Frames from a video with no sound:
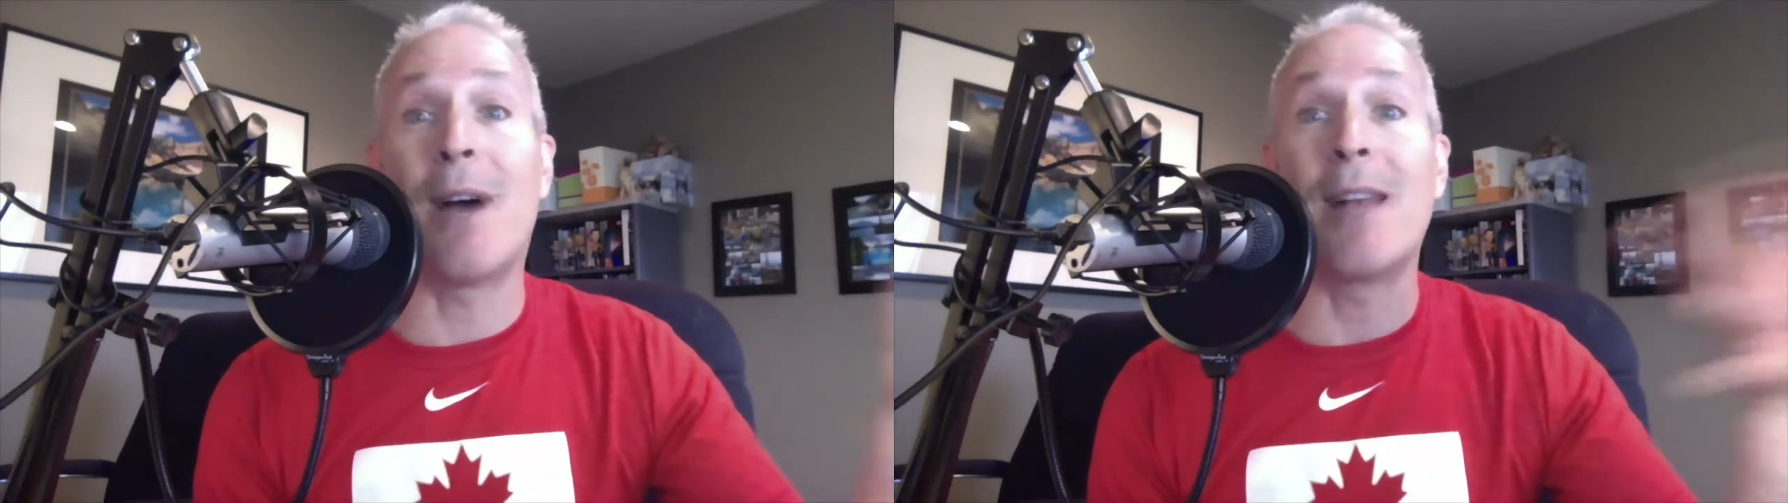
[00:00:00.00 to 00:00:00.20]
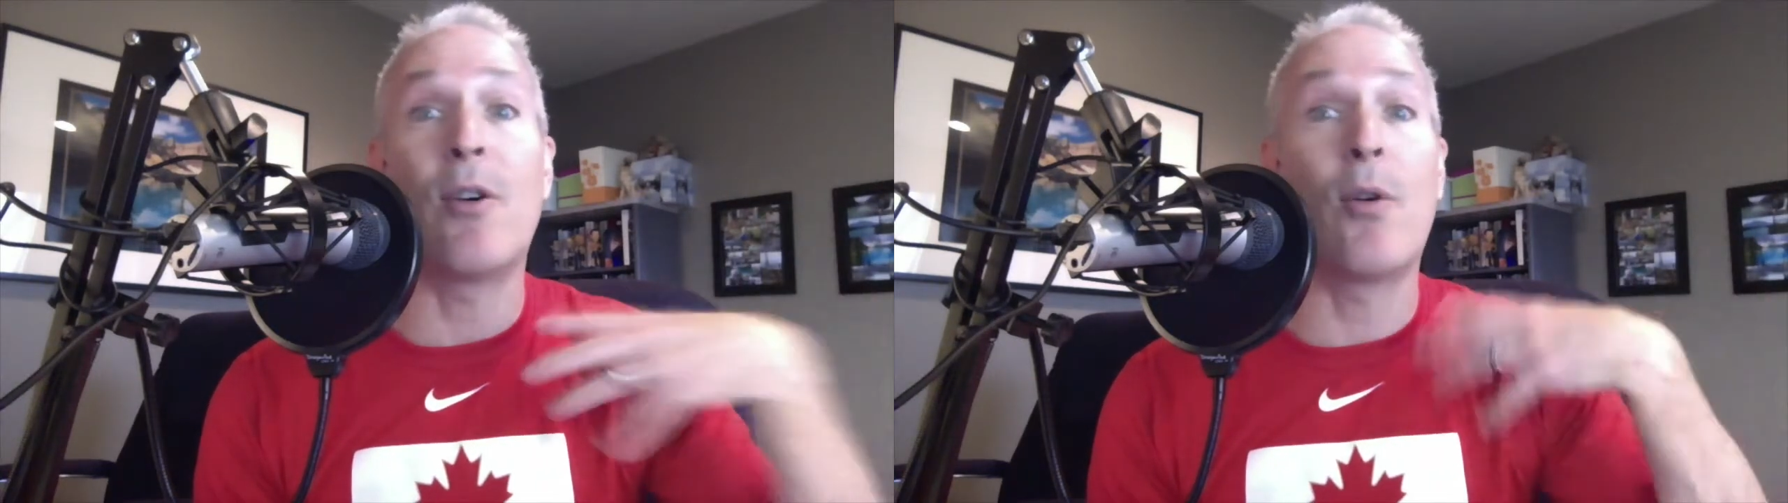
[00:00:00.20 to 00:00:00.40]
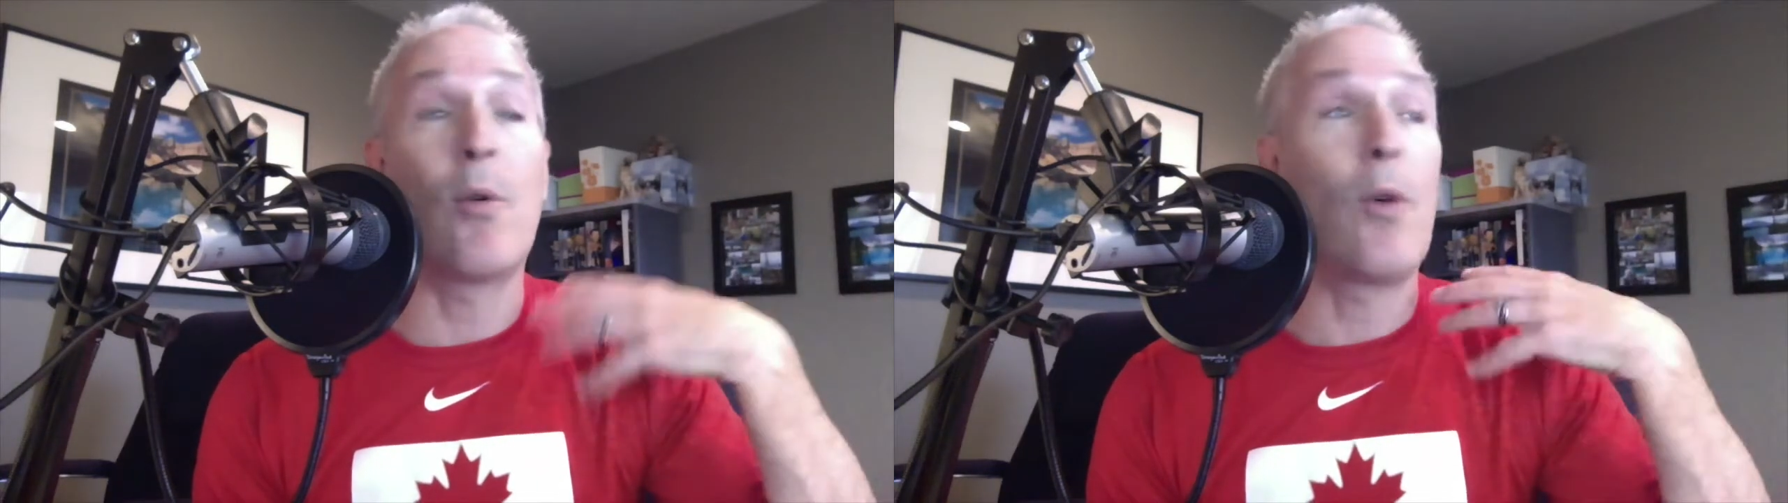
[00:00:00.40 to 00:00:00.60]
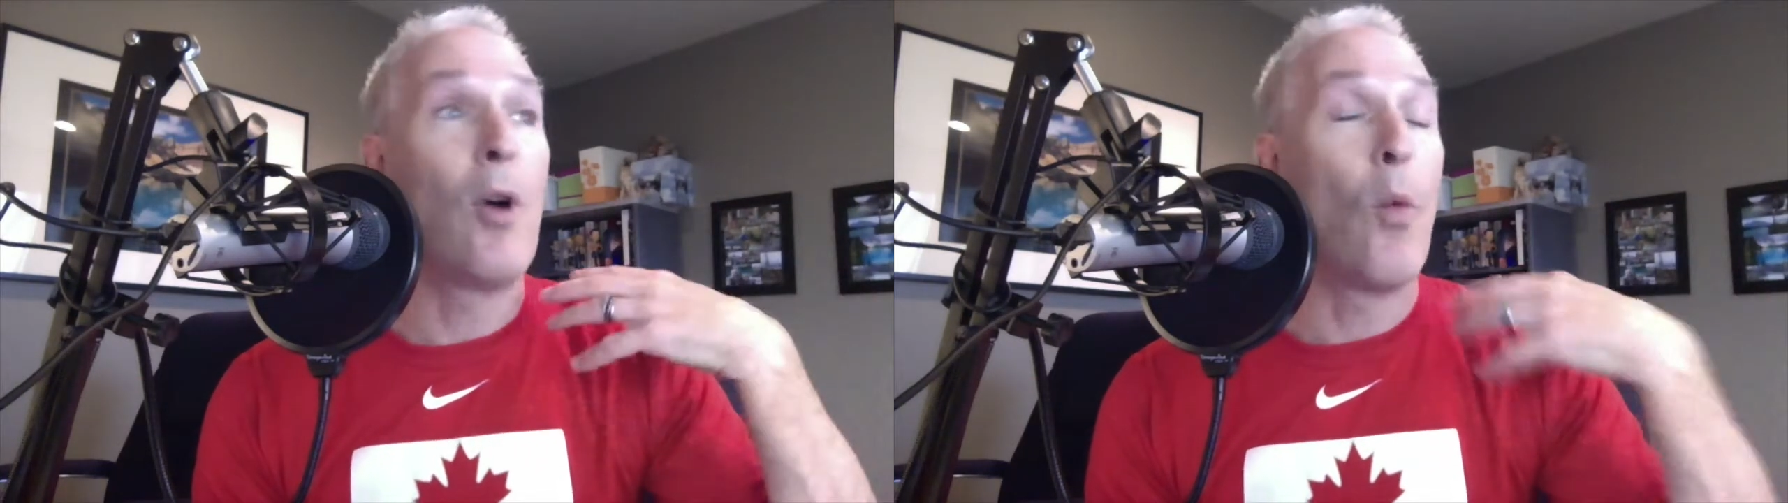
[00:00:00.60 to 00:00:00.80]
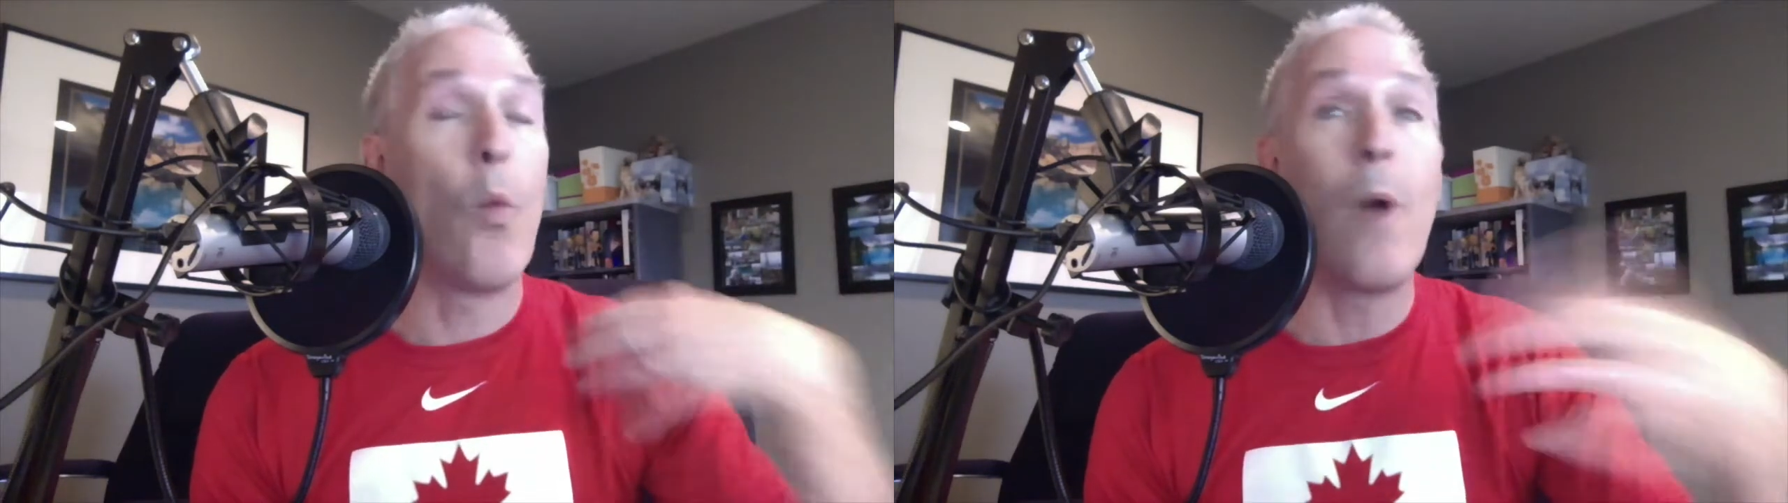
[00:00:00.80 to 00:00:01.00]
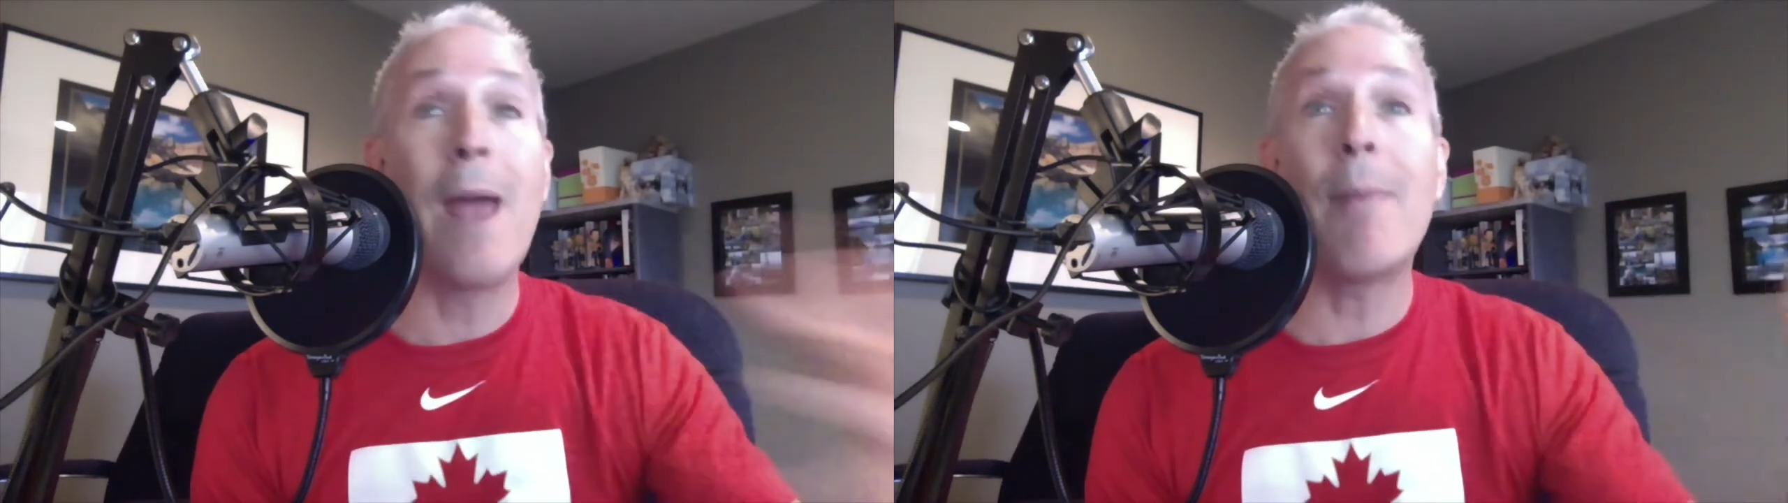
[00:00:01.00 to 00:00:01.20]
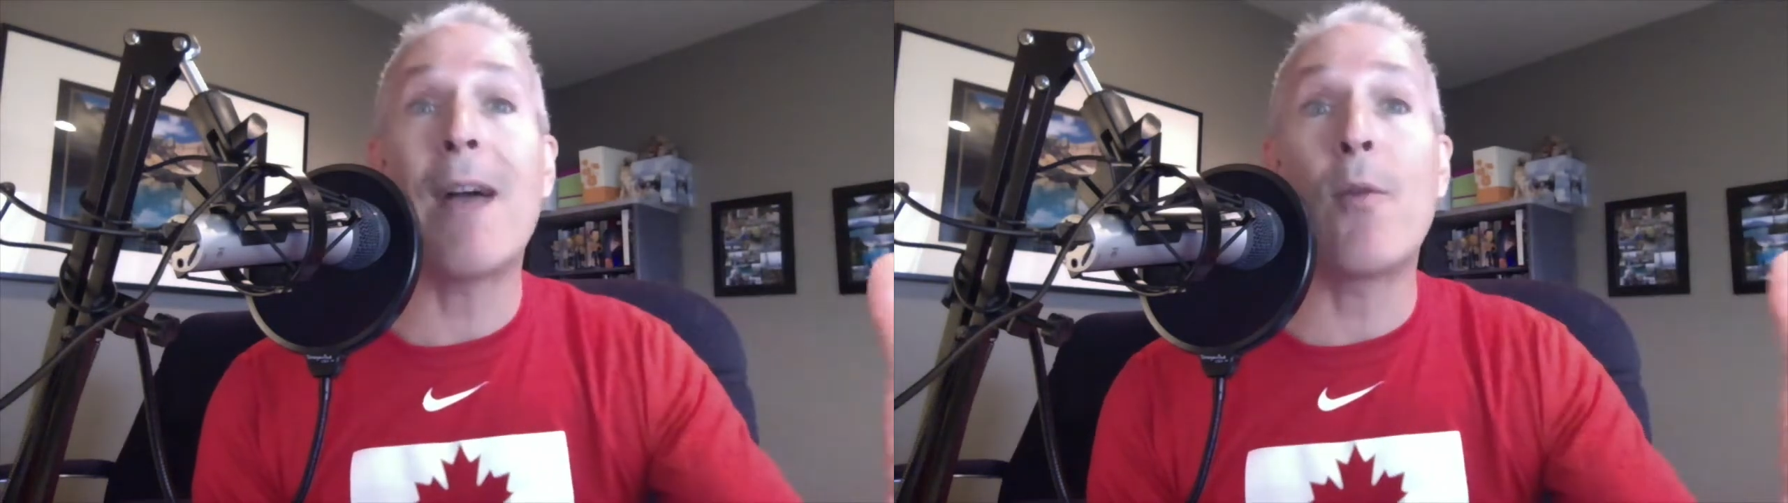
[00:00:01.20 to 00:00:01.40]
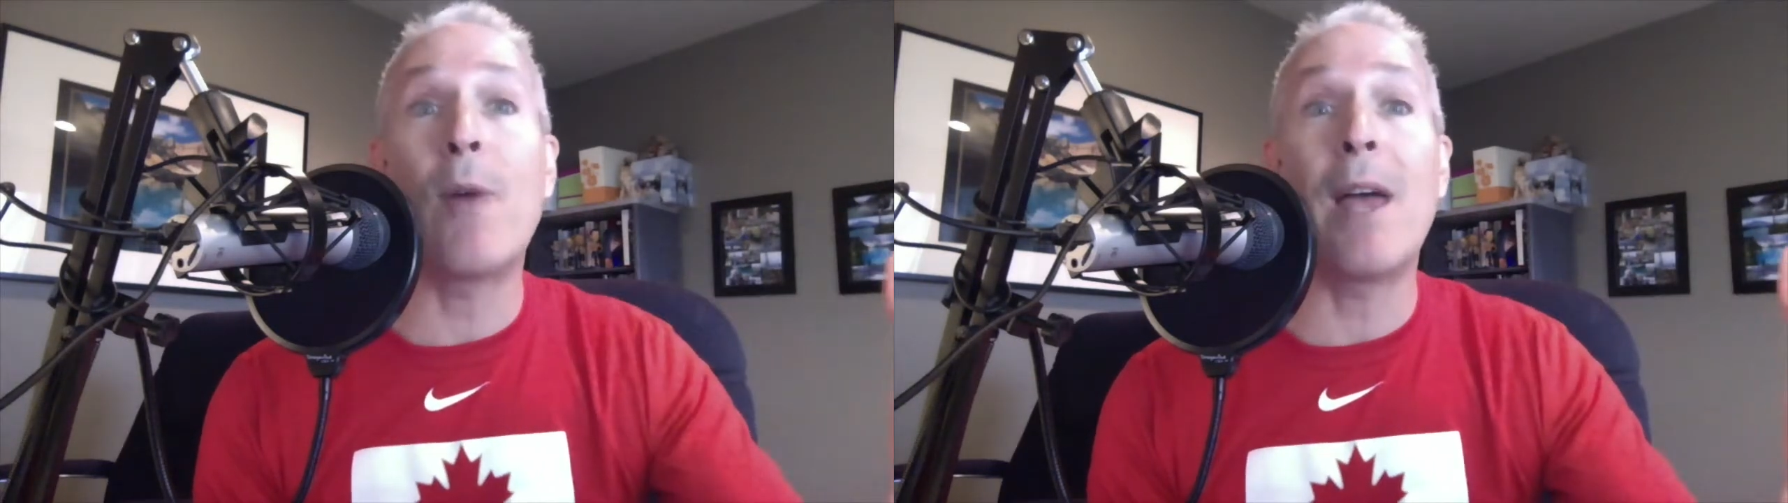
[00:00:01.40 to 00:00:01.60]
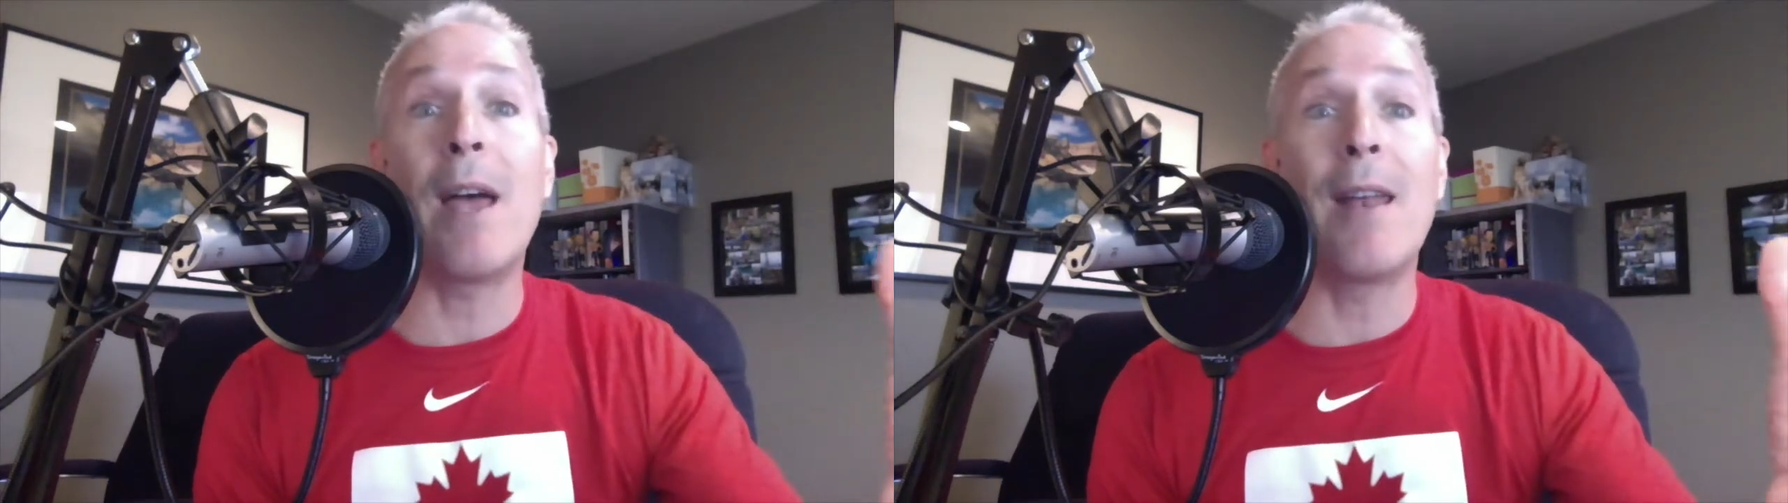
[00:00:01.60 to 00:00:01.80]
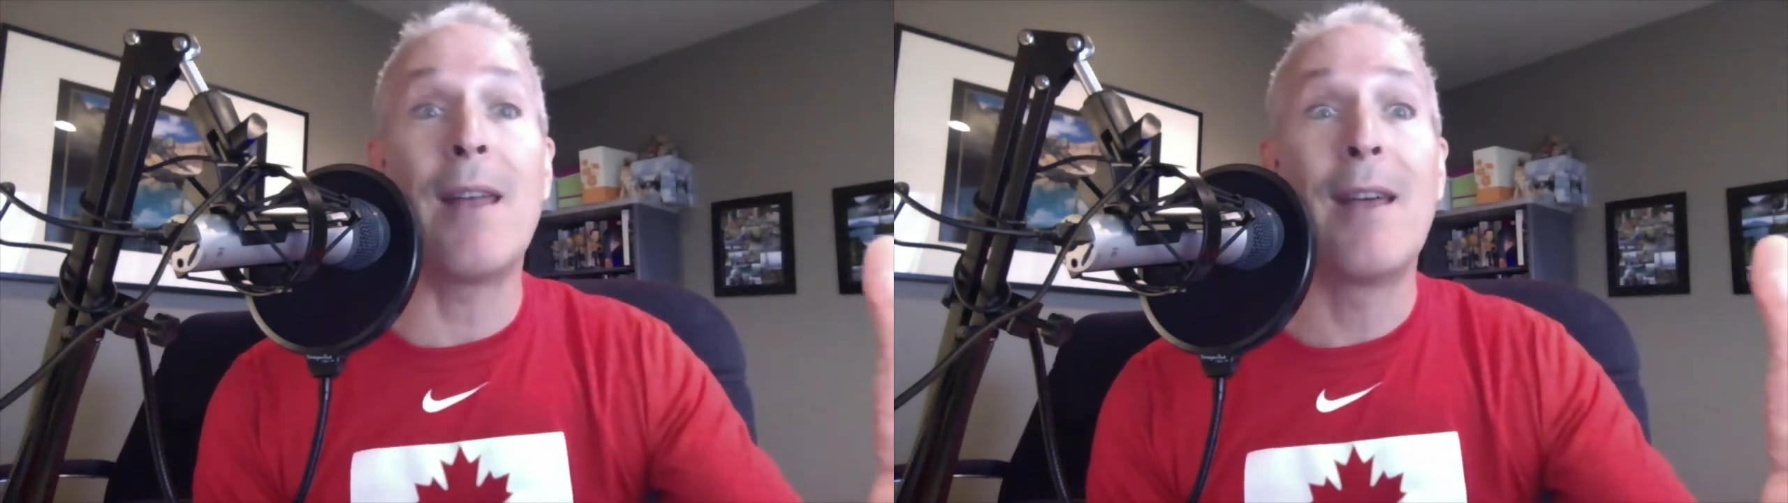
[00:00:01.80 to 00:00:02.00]
I know way back
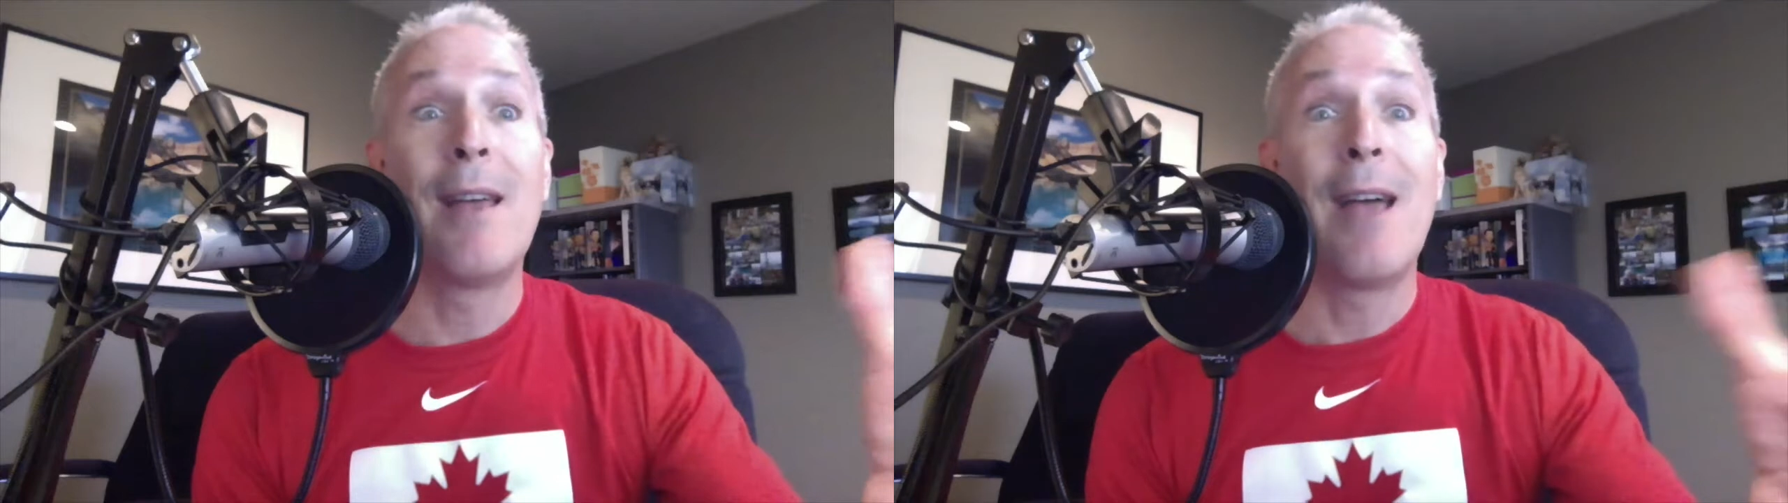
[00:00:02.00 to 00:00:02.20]
when